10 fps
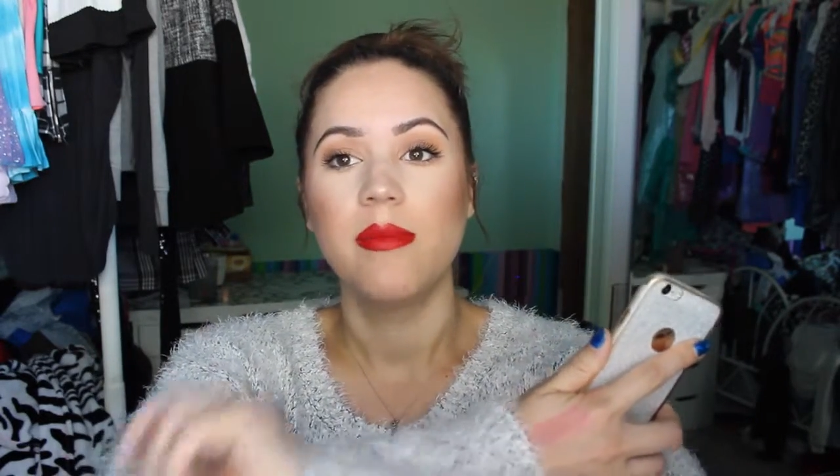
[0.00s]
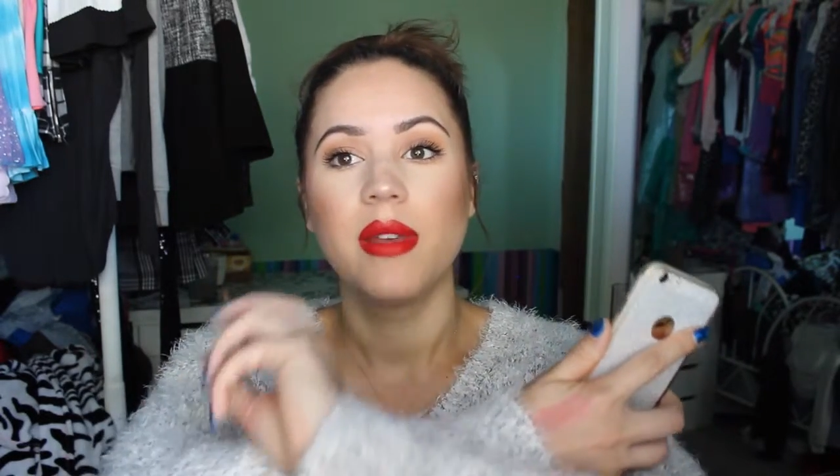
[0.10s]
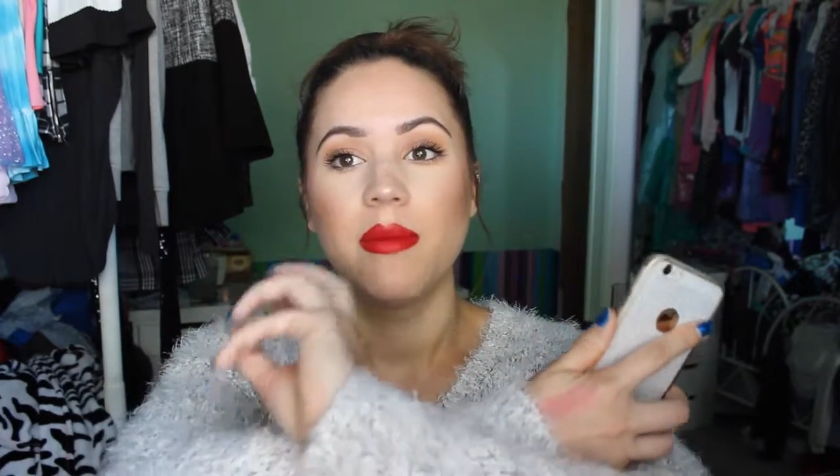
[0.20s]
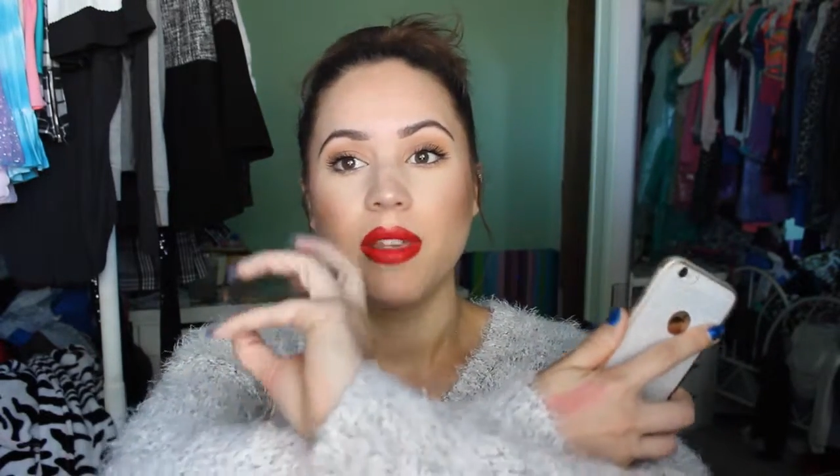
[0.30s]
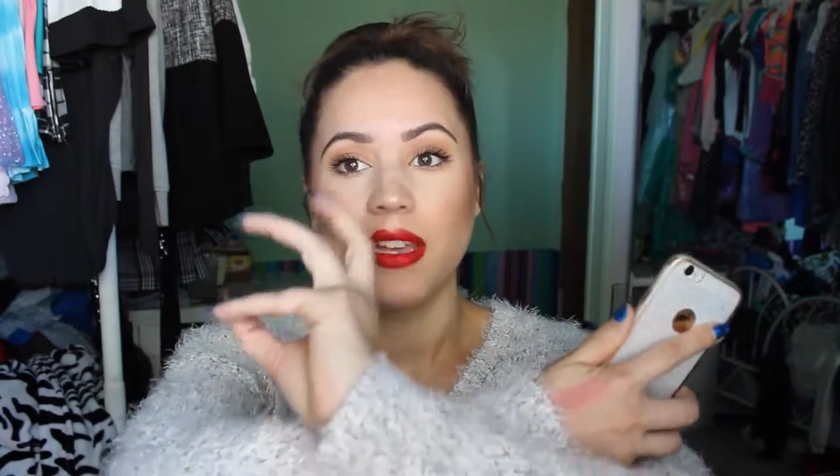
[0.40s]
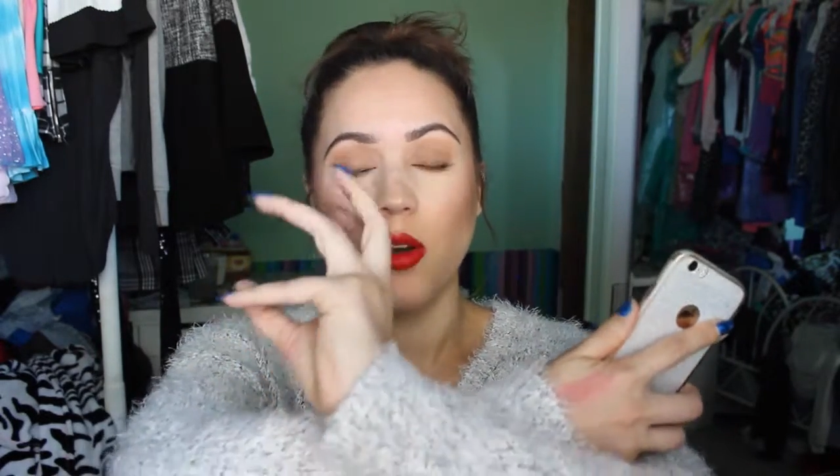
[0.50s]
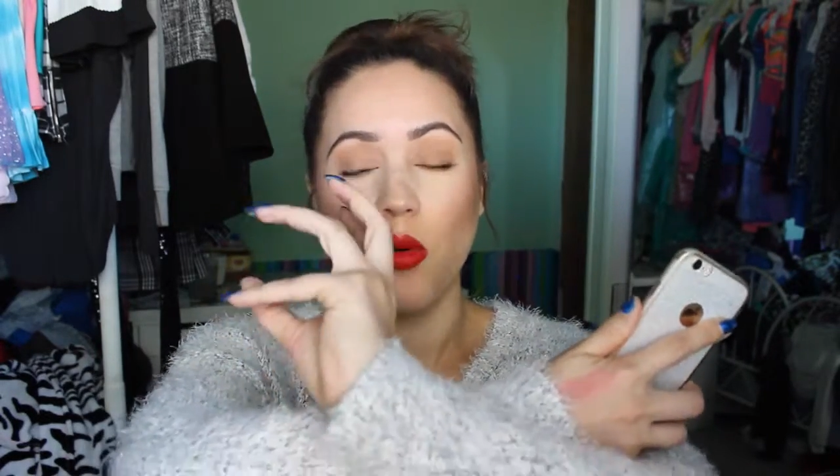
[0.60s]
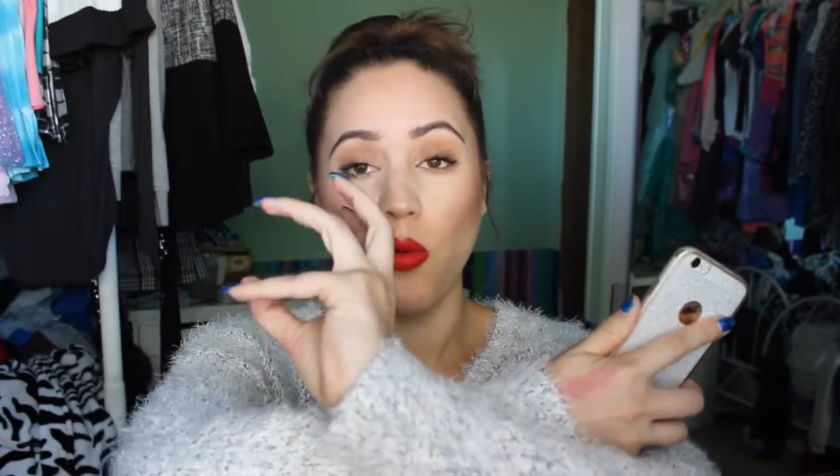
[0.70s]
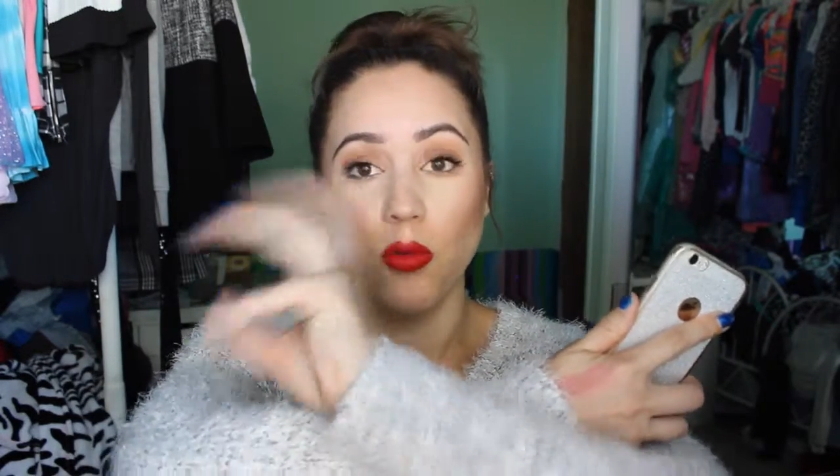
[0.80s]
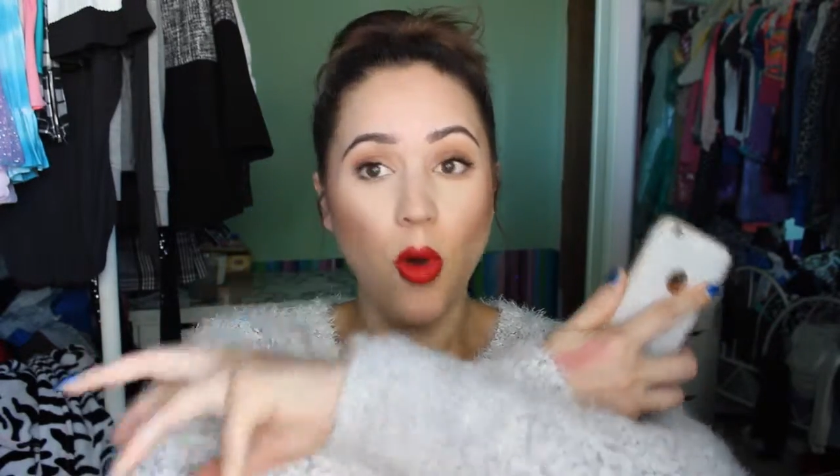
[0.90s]
maybe like
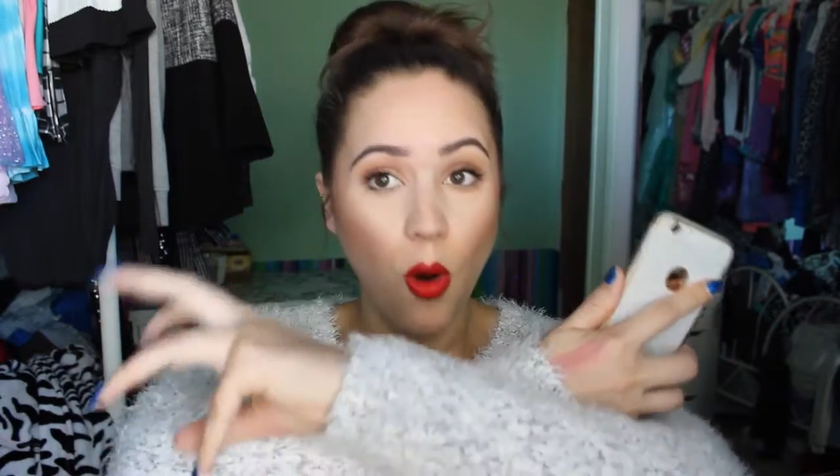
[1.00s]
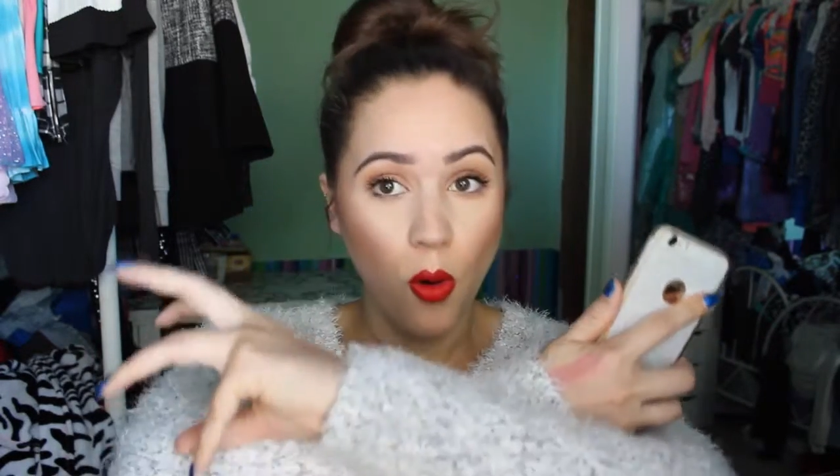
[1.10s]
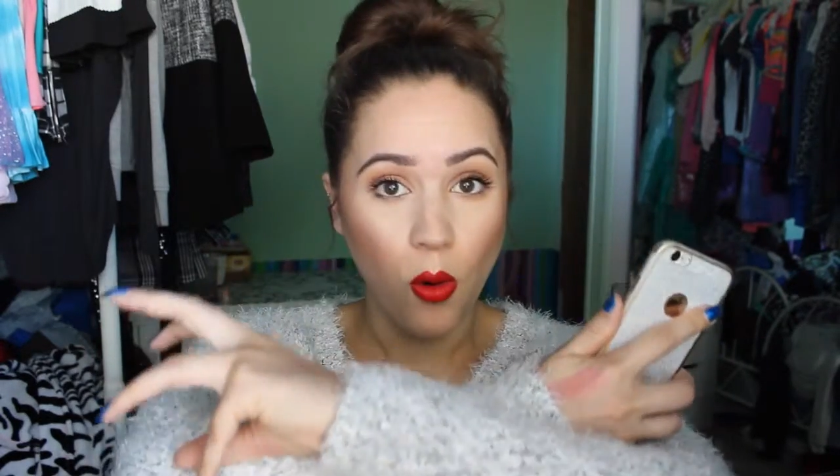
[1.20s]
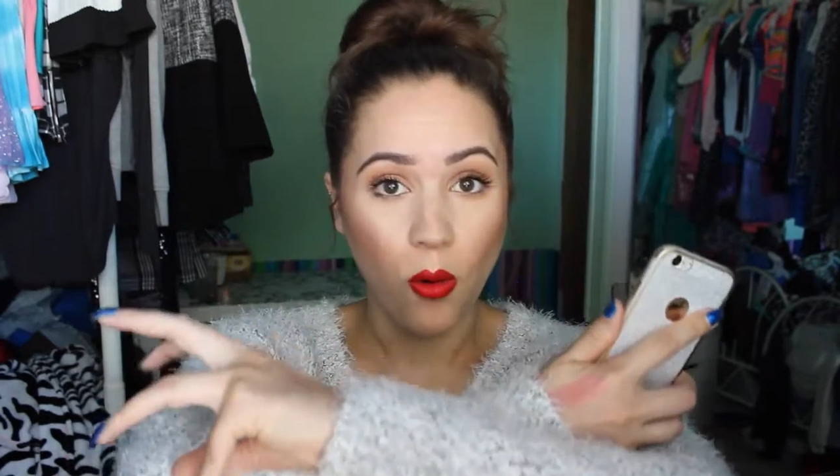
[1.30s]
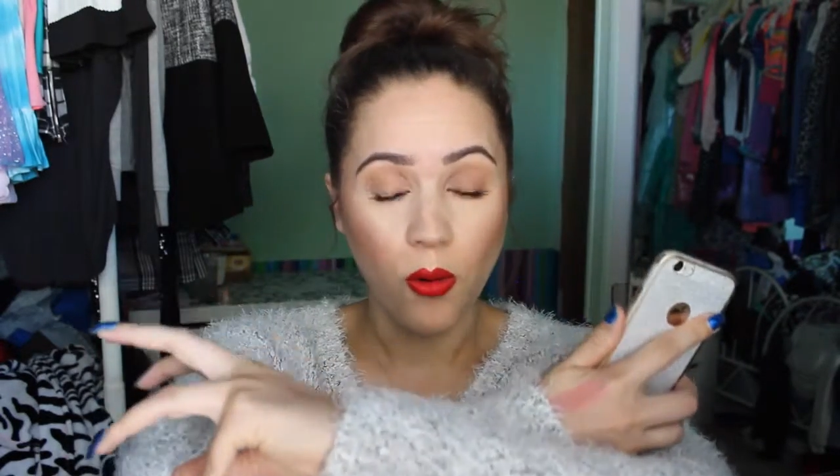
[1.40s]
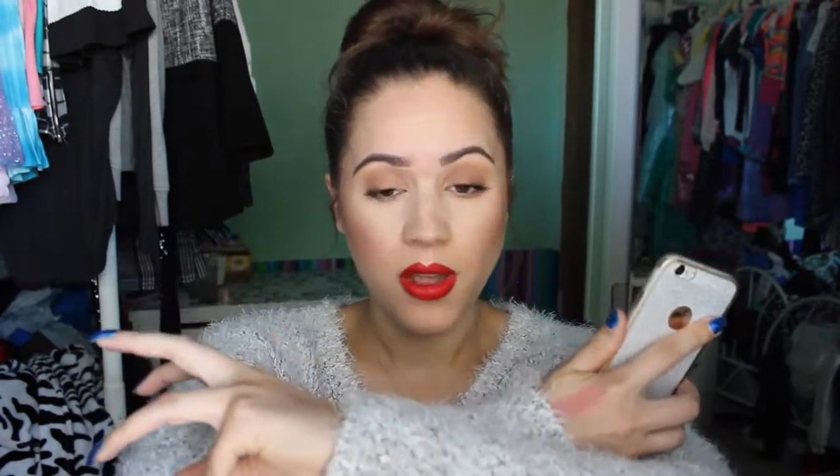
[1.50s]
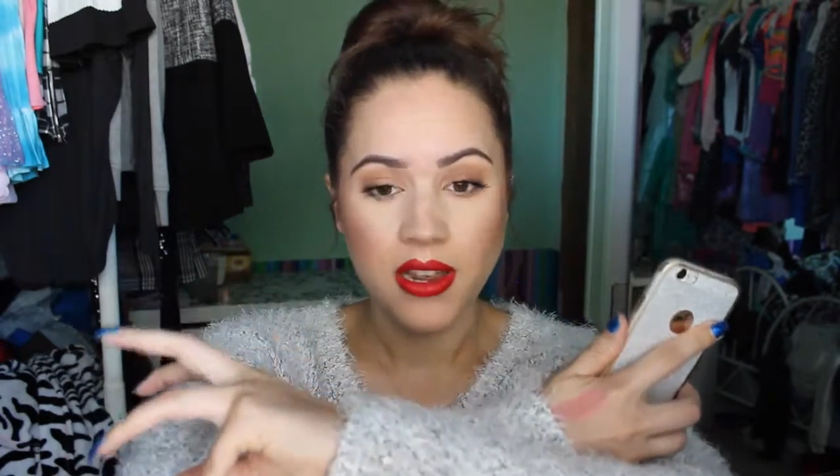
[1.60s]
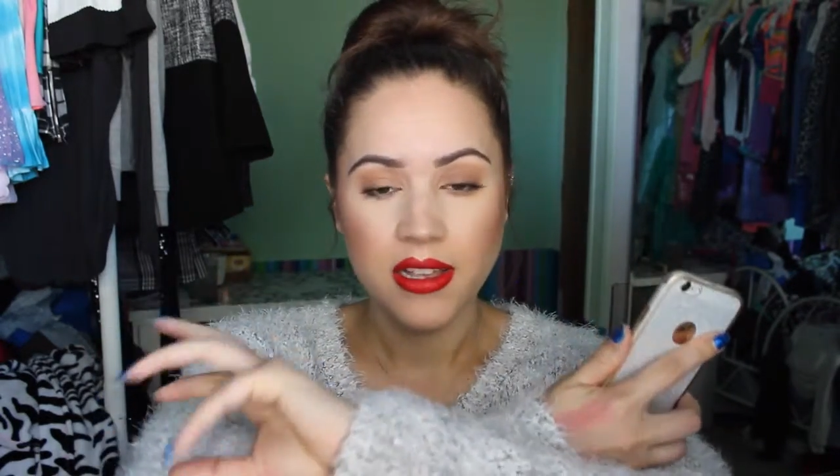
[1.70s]
a roll,